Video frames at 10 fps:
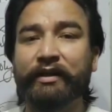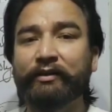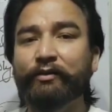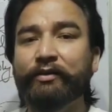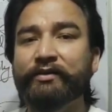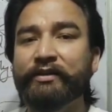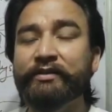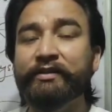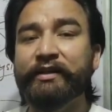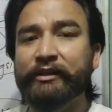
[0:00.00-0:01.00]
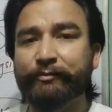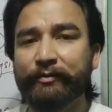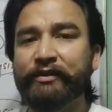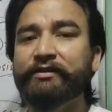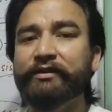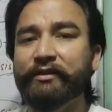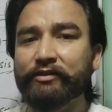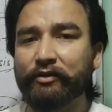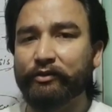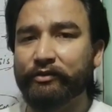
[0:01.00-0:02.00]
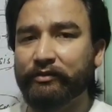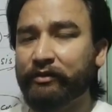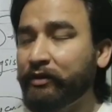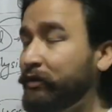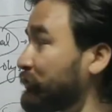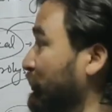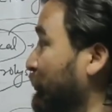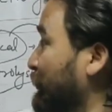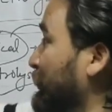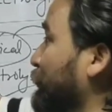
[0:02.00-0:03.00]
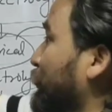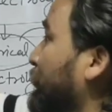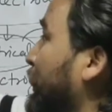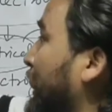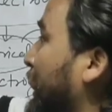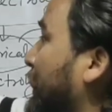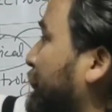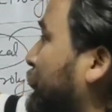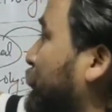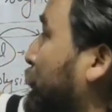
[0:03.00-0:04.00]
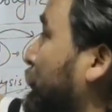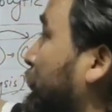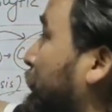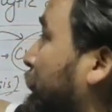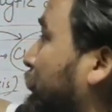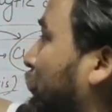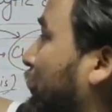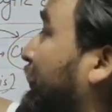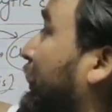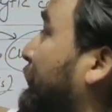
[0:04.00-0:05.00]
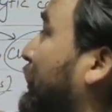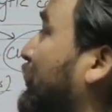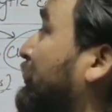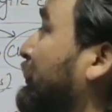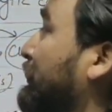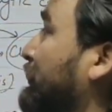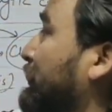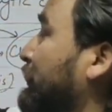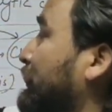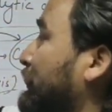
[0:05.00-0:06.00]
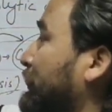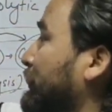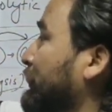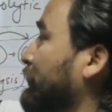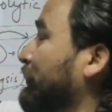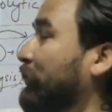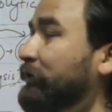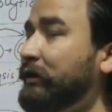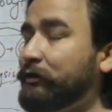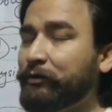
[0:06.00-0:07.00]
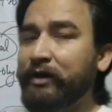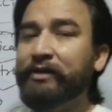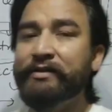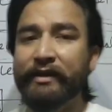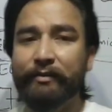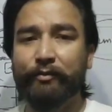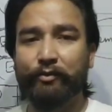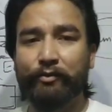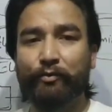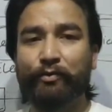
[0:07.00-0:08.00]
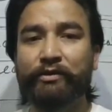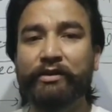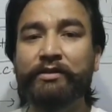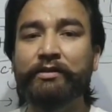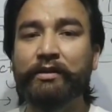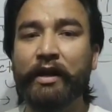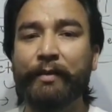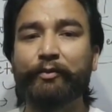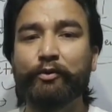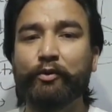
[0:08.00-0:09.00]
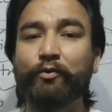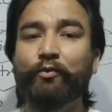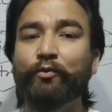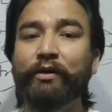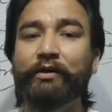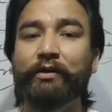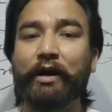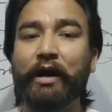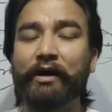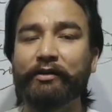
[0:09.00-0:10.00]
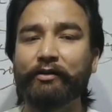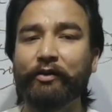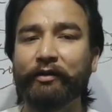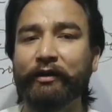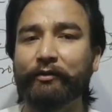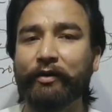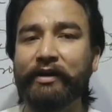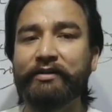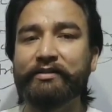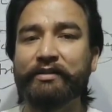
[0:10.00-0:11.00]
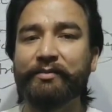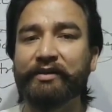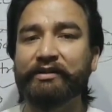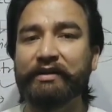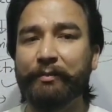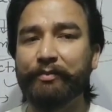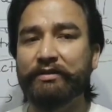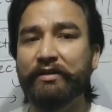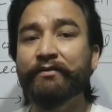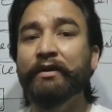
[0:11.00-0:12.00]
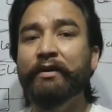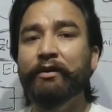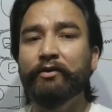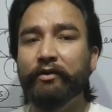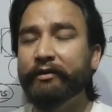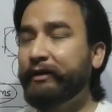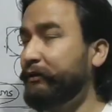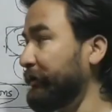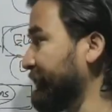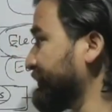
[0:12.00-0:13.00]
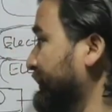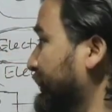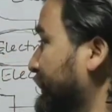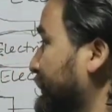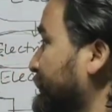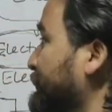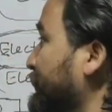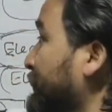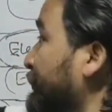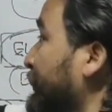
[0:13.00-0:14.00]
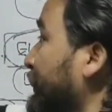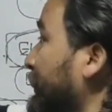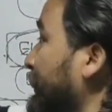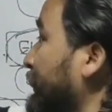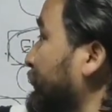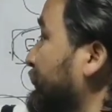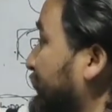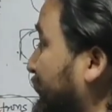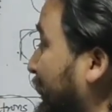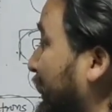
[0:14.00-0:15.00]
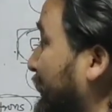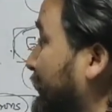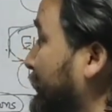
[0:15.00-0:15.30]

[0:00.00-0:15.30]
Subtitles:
electrolysis takes place in the solution. So we don't have to talk about non-electrolytes anymore. We just have to know what are the non-electrolytes and some examples of non-electrolytes. So there are